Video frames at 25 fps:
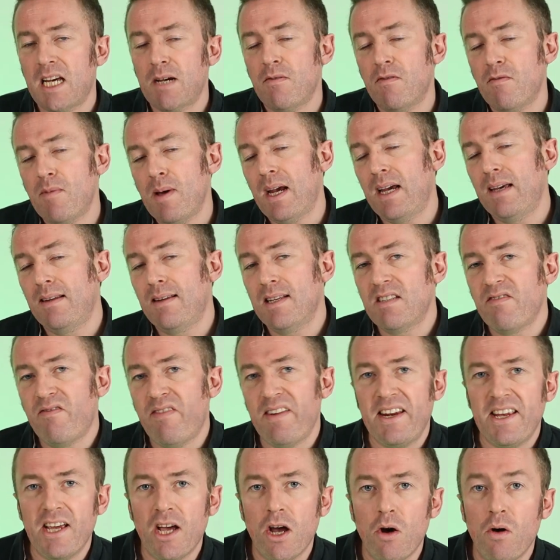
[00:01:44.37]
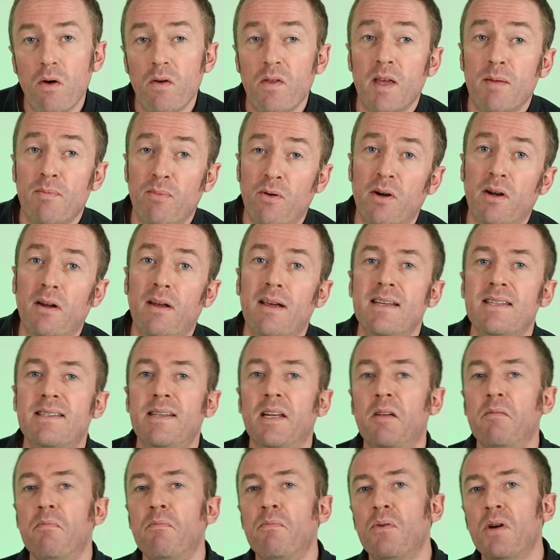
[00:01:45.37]
time of making this video, the product is
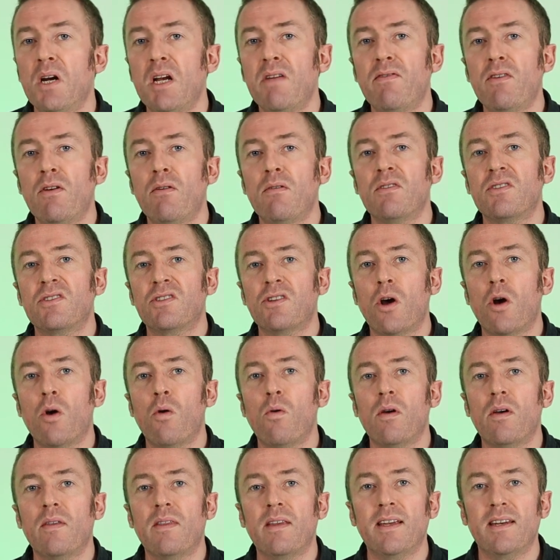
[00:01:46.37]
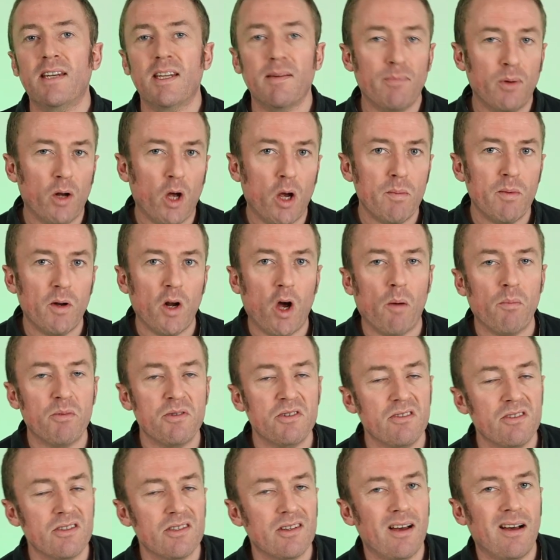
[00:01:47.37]
still in preview, so the deployment
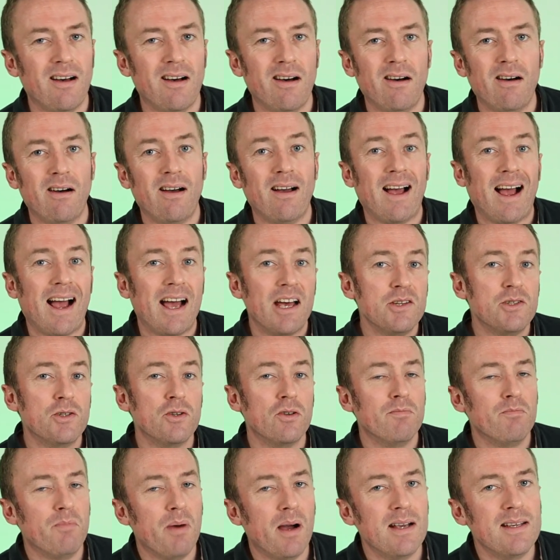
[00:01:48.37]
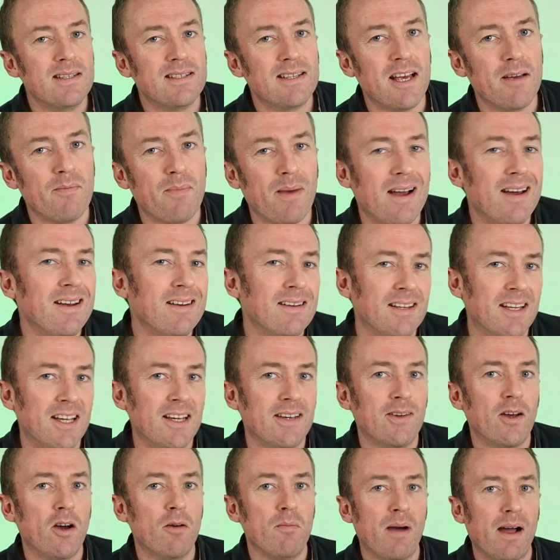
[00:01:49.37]
options are Azure Bicep and
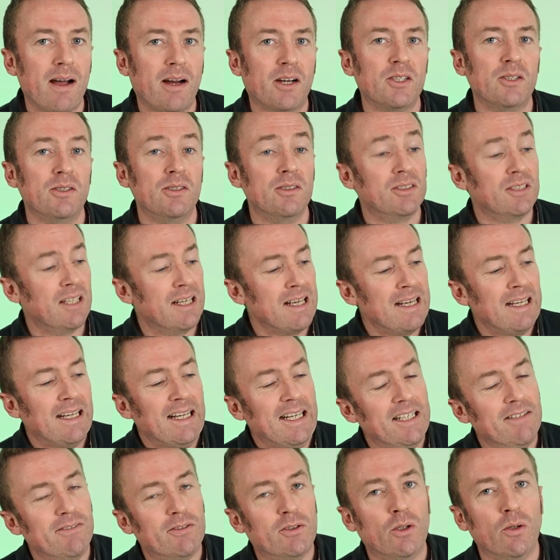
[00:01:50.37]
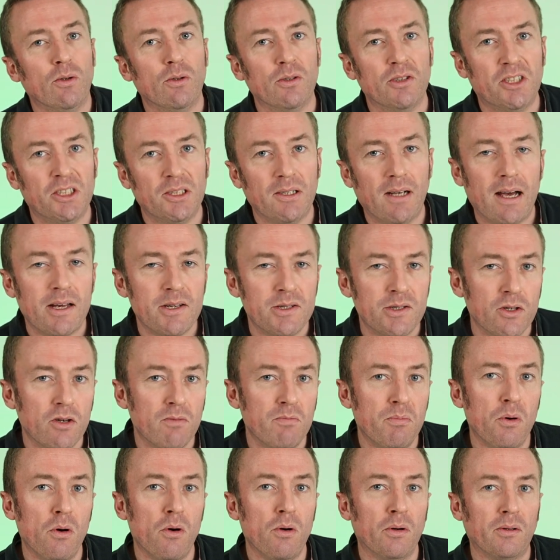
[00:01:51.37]
GitHub Actions, and of course your Azure
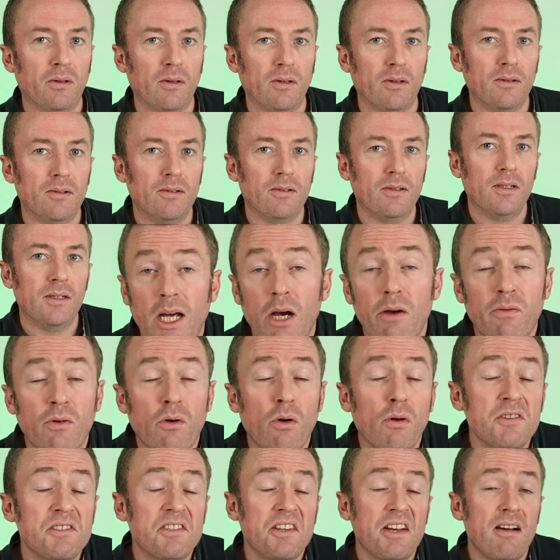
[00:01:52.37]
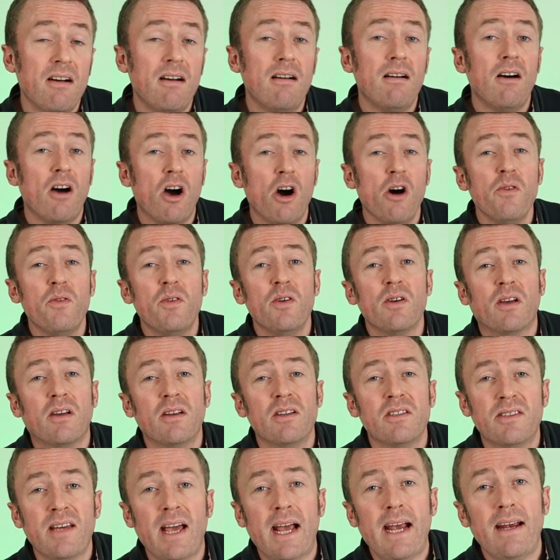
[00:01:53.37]
portal. Now, of course, there are other
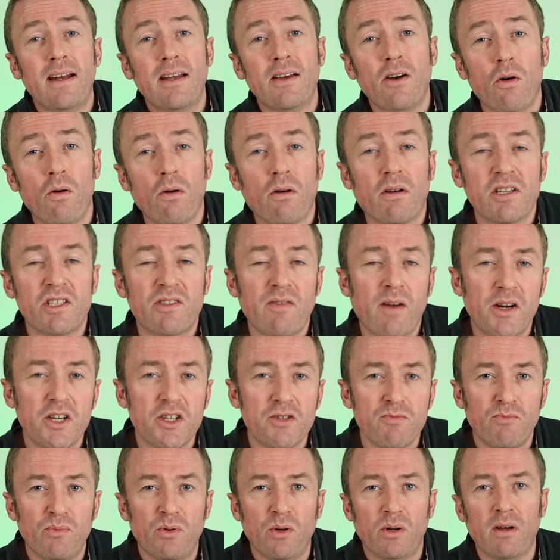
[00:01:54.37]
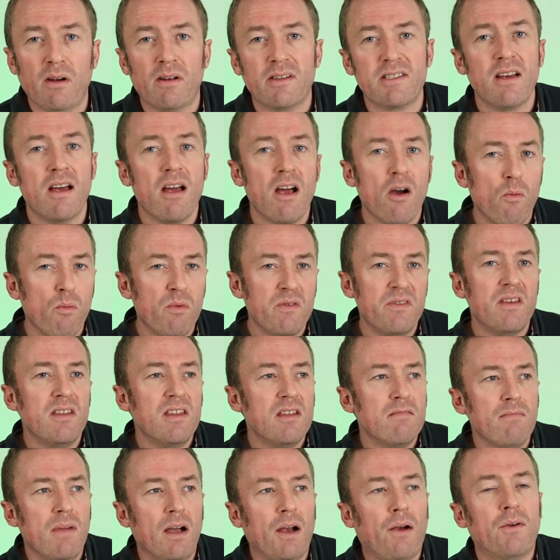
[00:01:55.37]
container orchestration products within
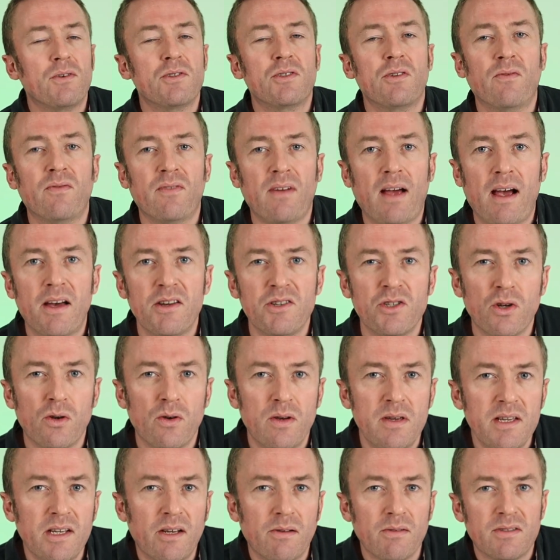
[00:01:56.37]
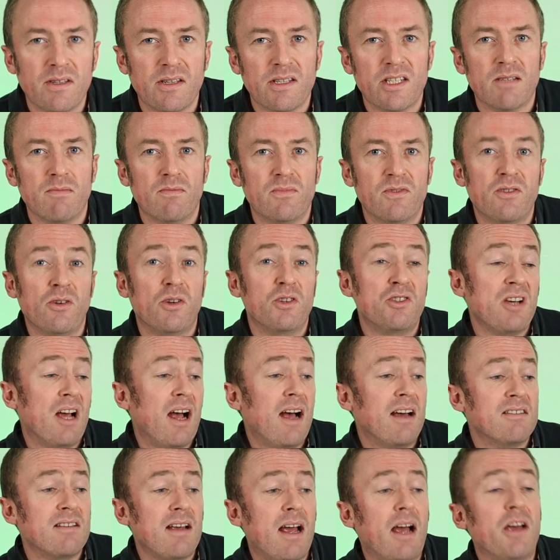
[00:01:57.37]
the Microsoft Azure ecosystem, such
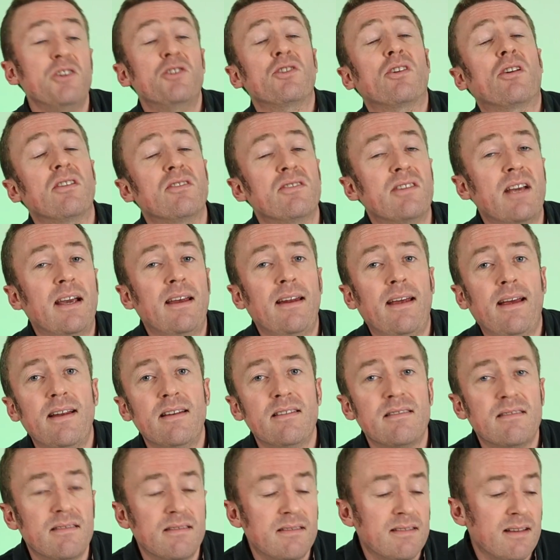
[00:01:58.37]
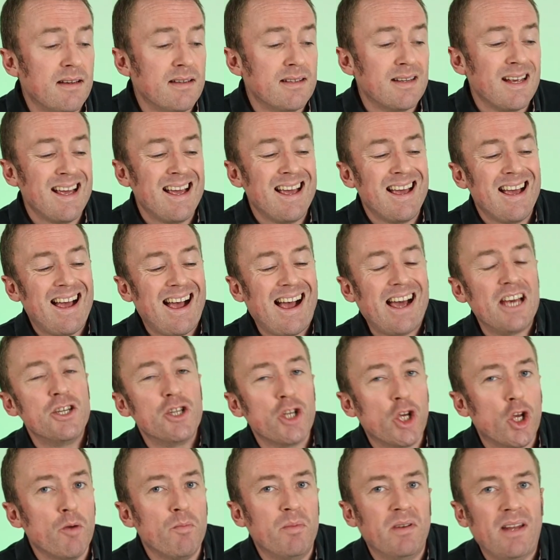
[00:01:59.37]
as Azure Container Instances,
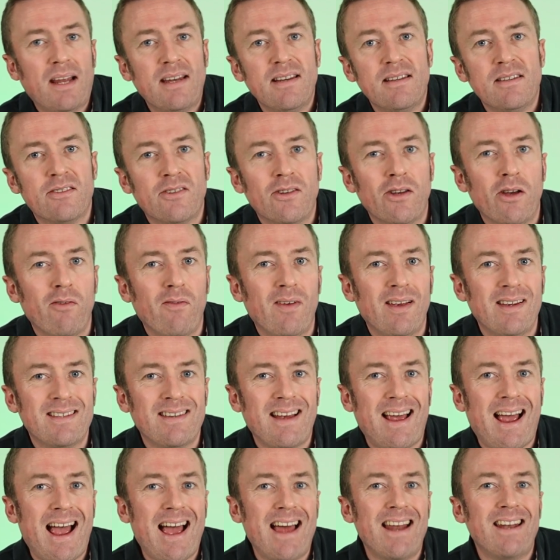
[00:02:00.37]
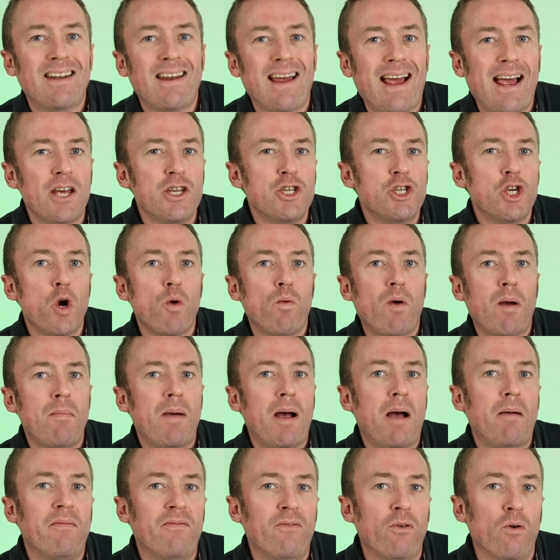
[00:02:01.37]
Azure Kubernetes Service, and Azure Web
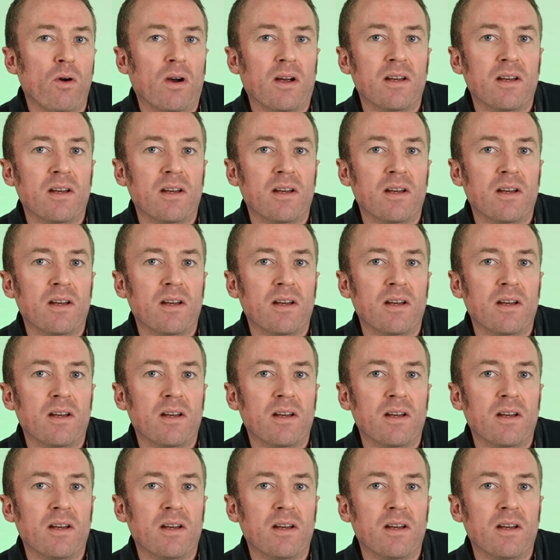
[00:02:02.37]
App for